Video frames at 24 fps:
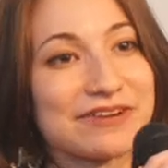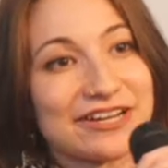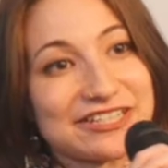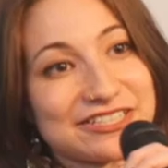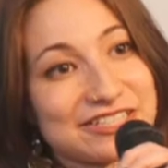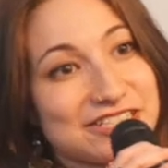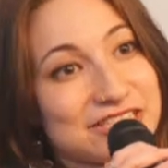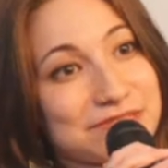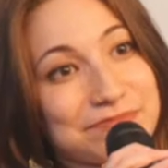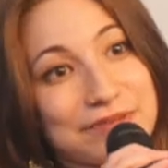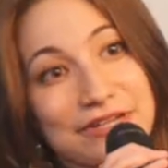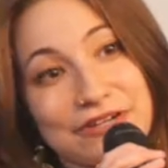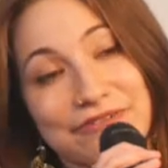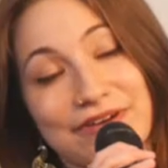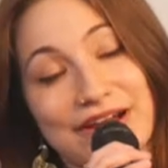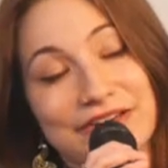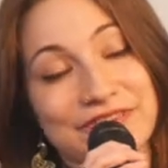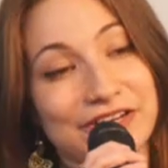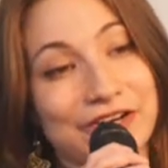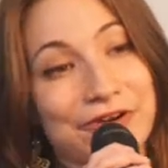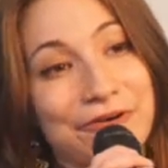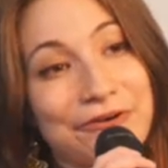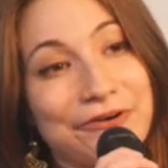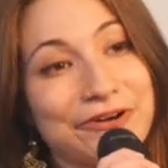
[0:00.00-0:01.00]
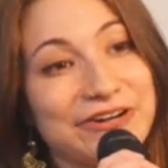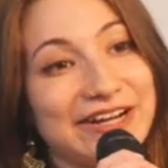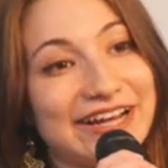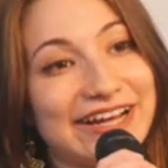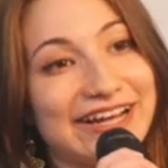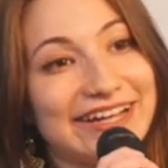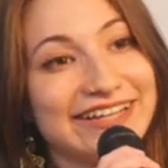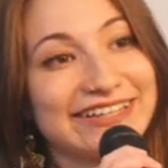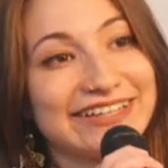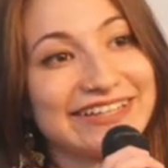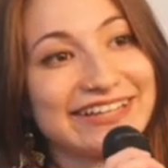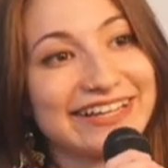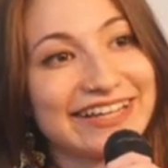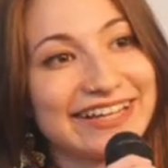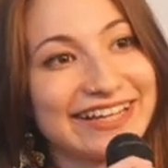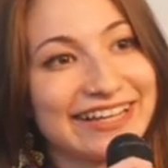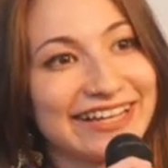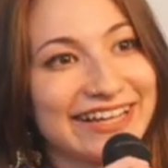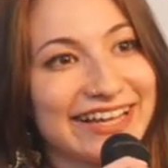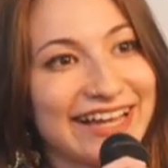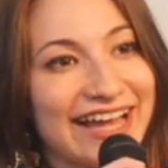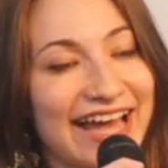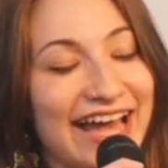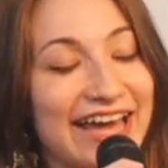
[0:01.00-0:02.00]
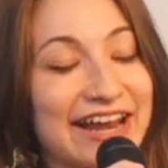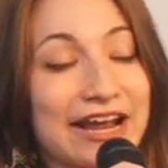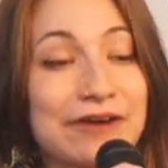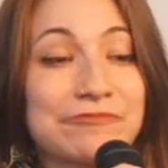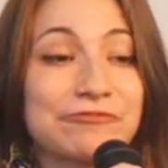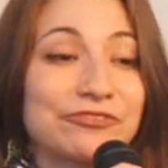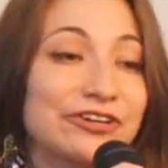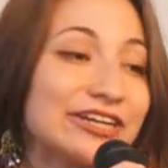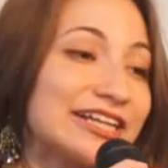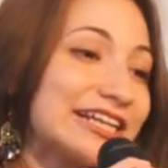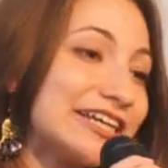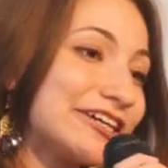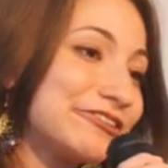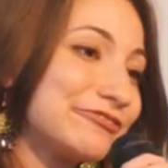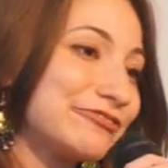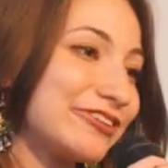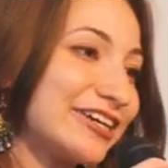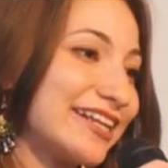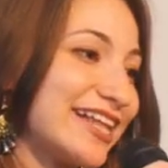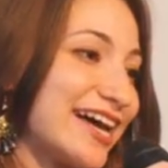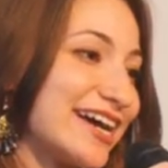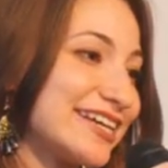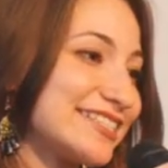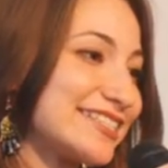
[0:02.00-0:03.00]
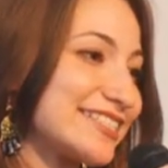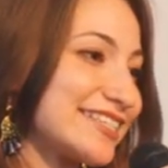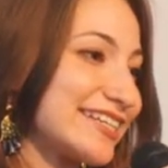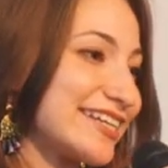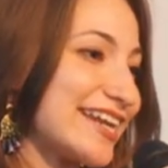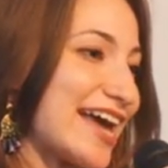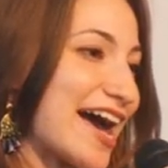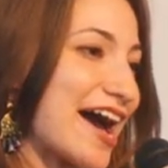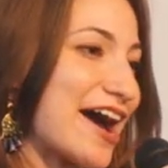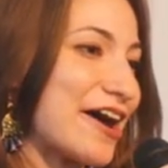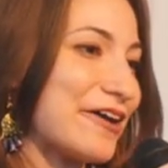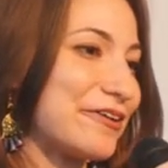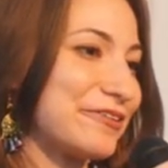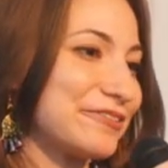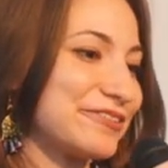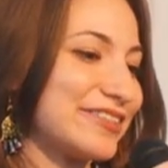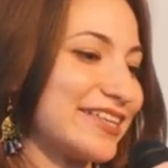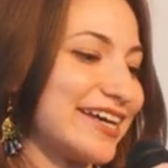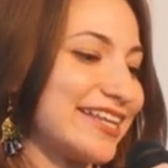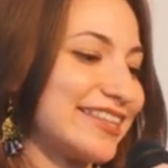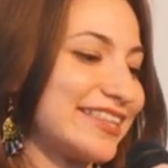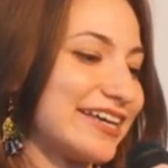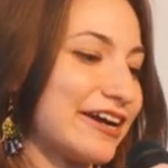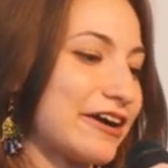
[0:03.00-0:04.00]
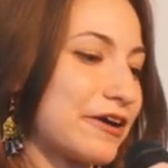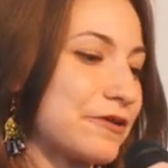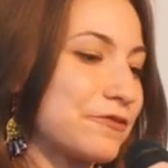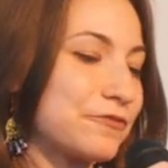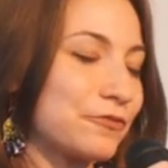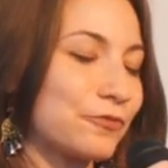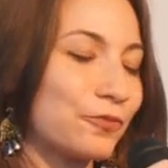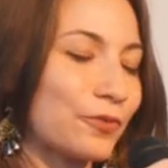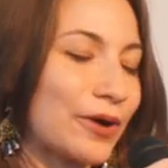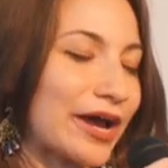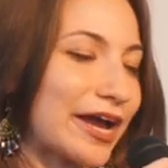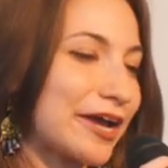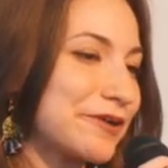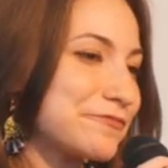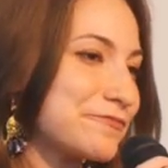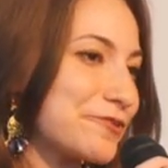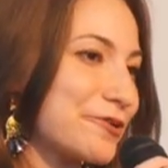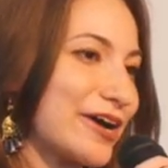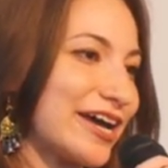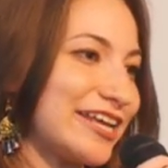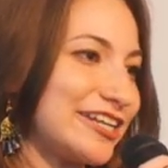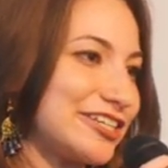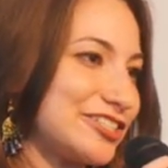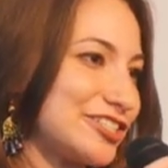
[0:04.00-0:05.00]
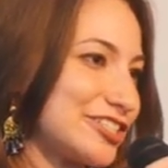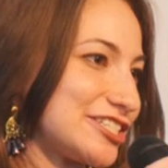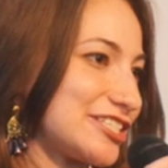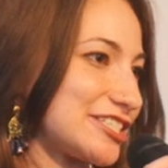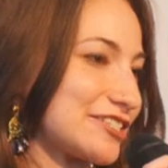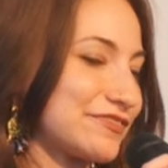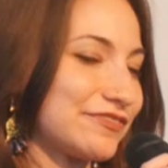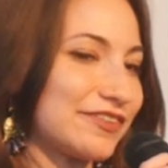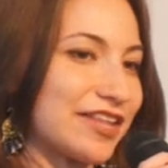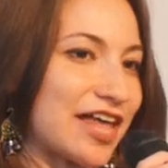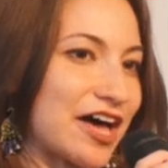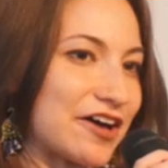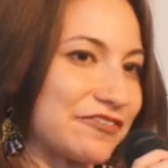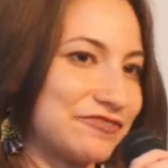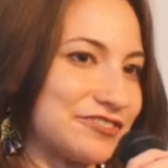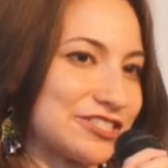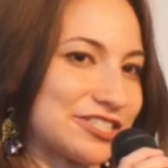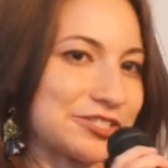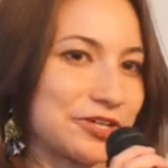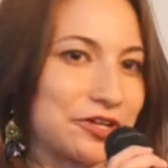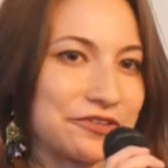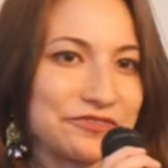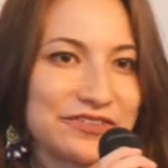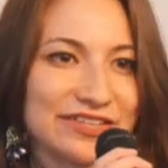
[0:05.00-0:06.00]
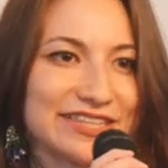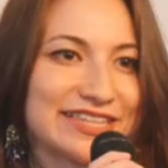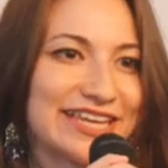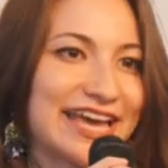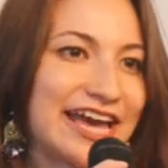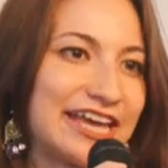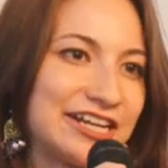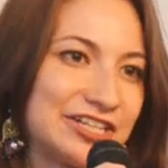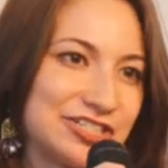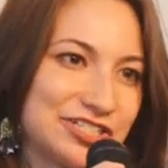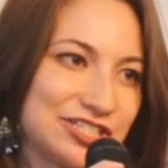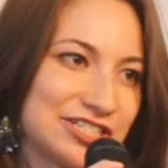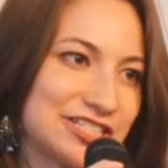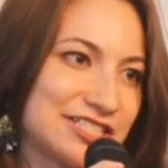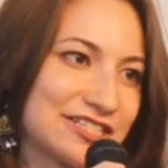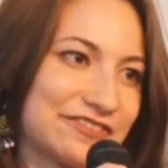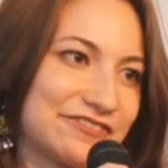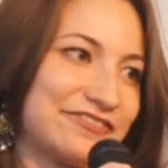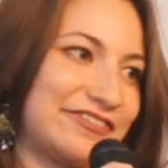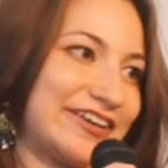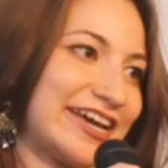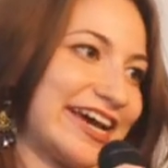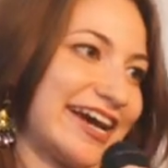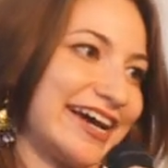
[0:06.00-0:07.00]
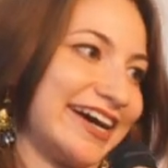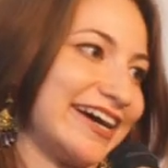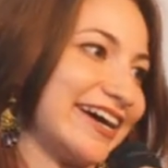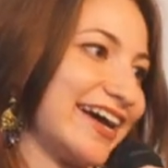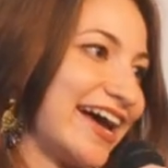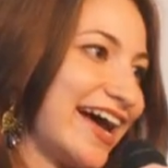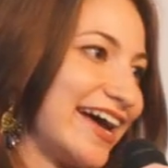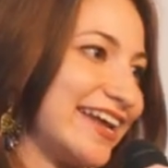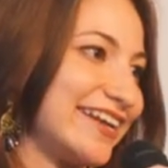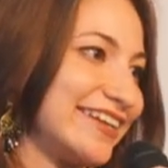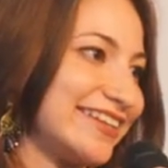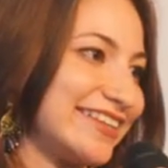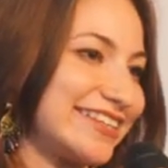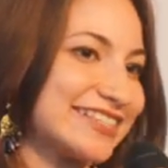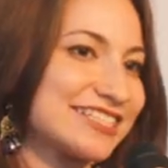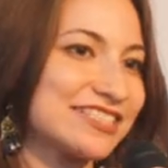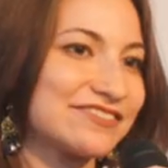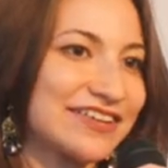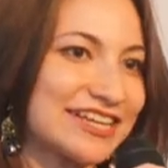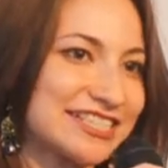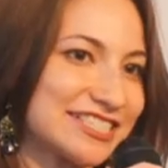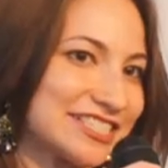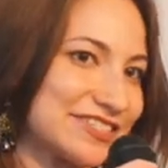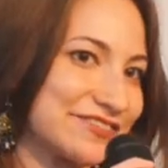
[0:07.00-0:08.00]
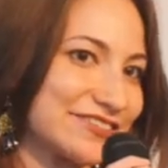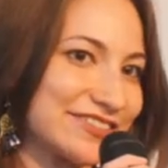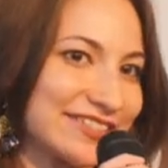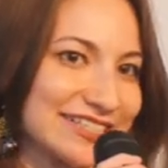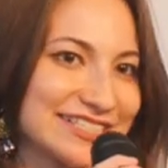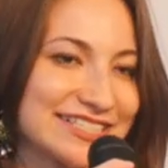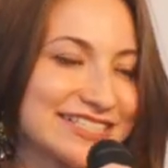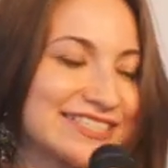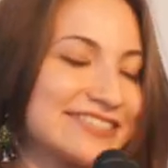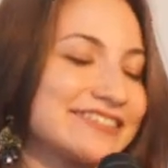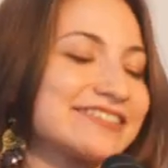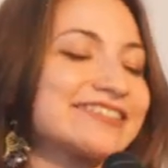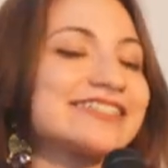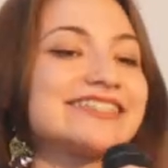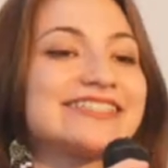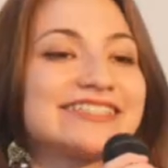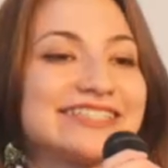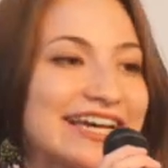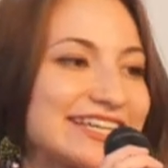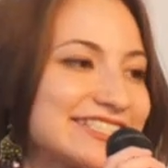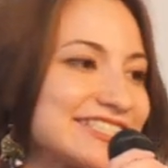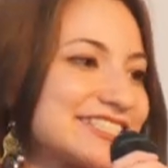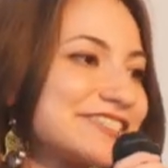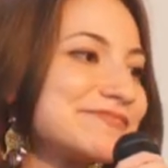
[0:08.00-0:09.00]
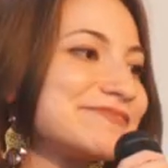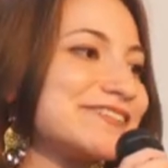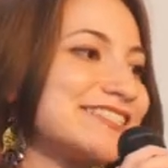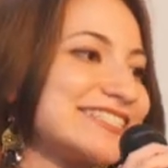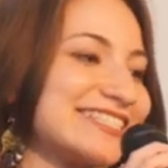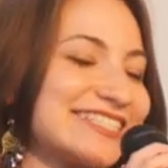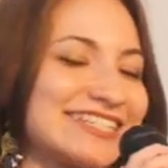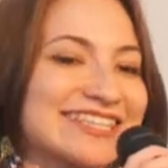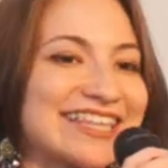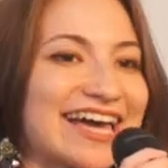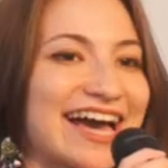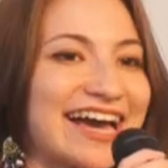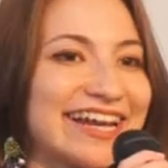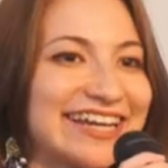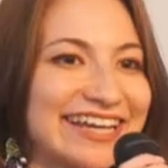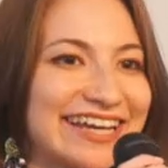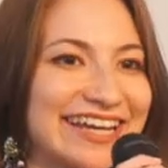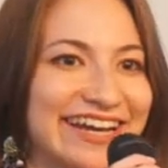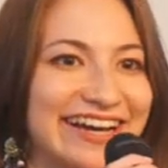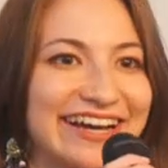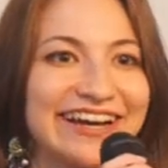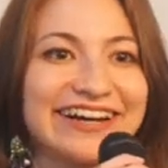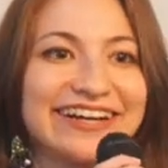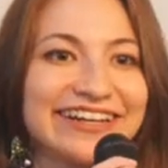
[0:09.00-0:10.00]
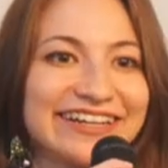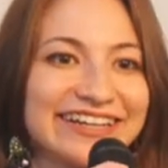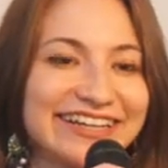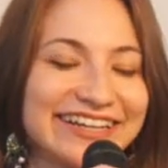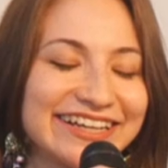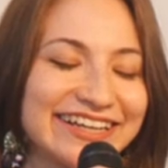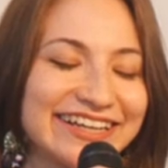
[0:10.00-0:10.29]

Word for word: might just be around the corner. And I'm really realizing now that there are way more energies of love dissolving the energies of fear, and this festival is testament to that here.